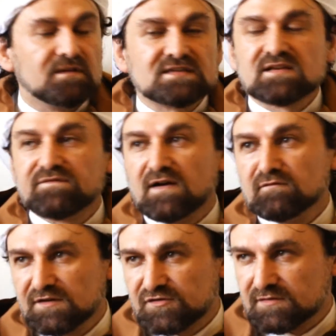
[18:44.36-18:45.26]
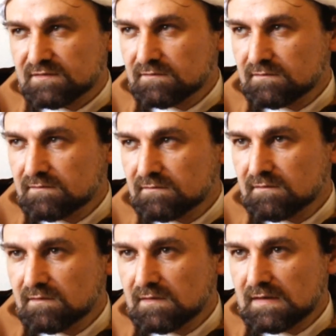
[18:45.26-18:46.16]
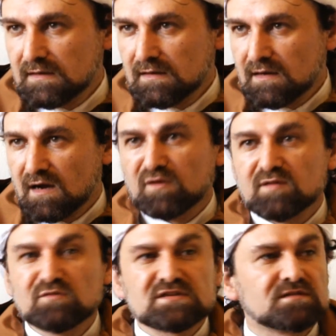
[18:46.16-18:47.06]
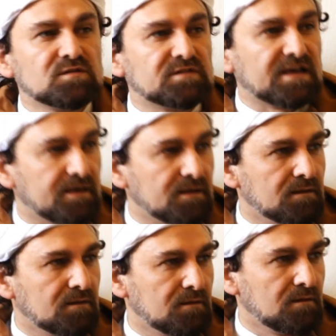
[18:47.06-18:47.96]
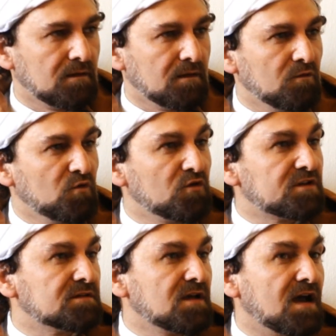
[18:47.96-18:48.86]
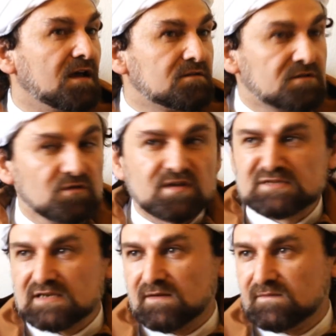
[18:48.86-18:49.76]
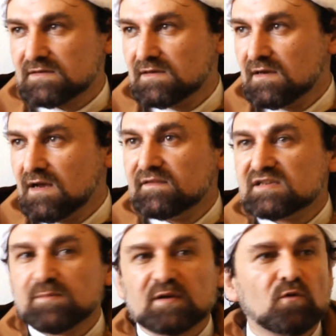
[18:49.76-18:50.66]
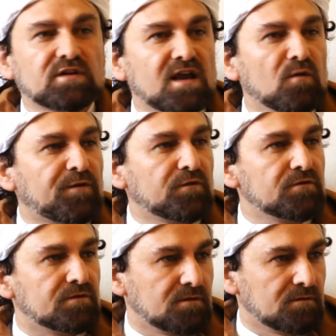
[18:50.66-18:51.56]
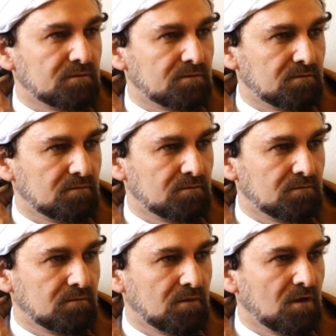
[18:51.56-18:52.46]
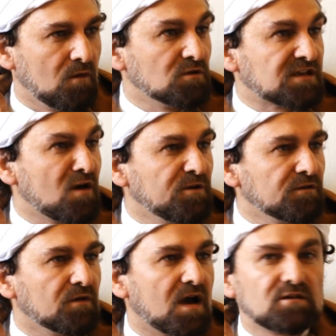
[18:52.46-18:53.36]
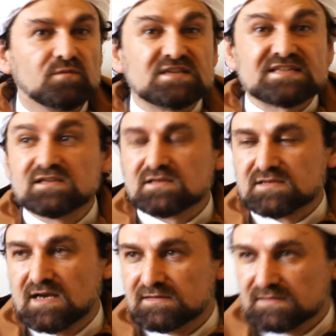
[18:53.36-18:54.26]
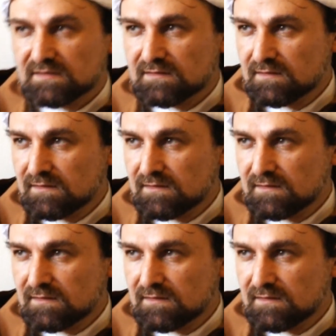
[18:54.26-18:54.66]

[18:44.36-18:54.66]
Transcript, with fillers: This is the foundation. And when the Muslims today look to themselves and they say, but what can we do? What can we do? How do we change society?